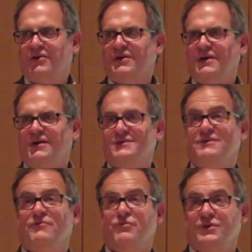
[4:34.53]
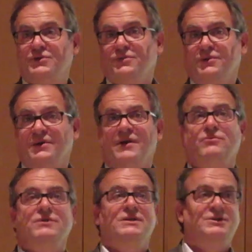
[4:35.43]
archaeology of ritual and
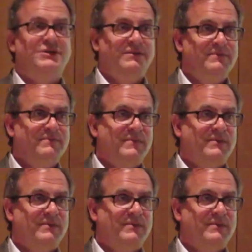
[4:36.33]
religion.